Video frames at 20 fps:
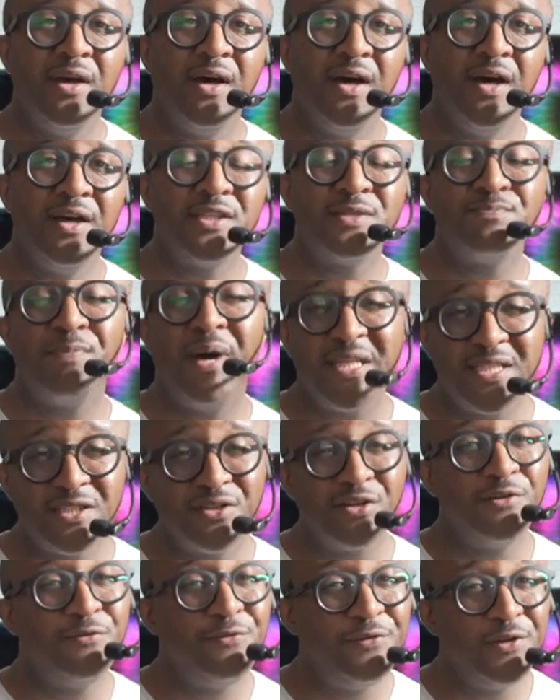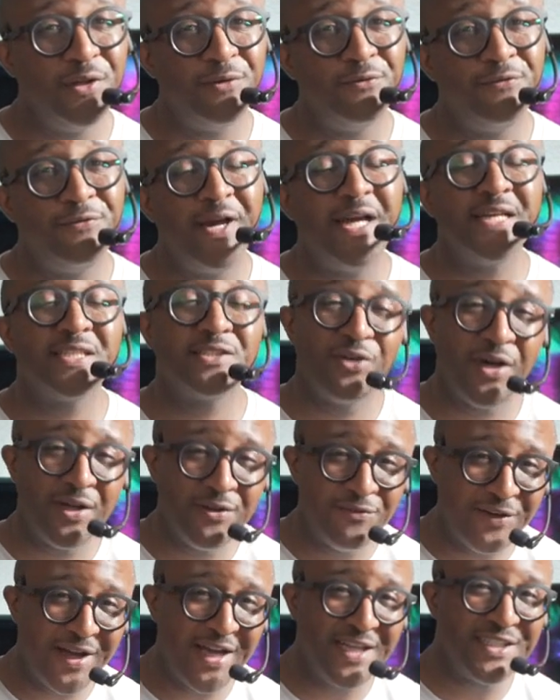Uh, spots are going to fill up fast, so I
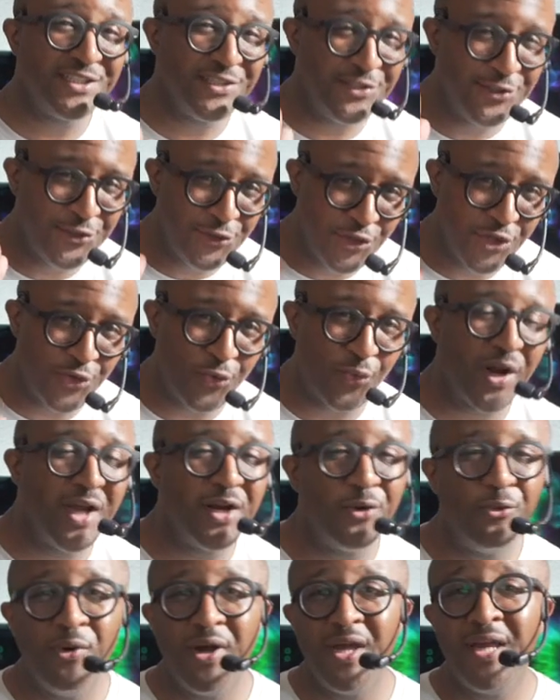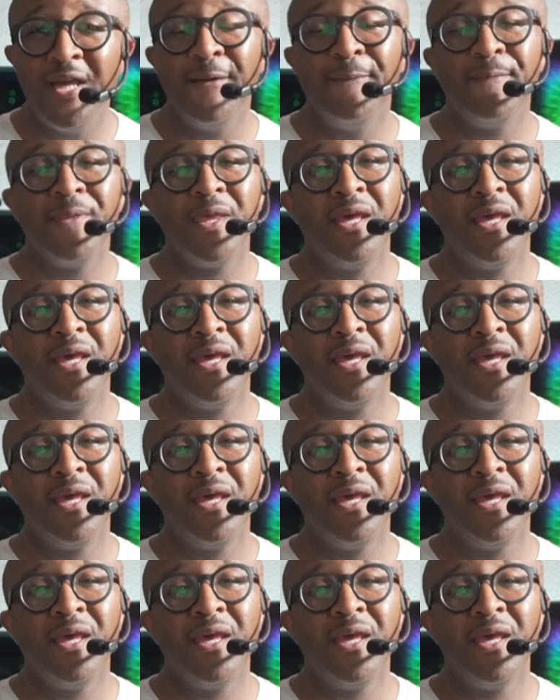advise you to do it right away.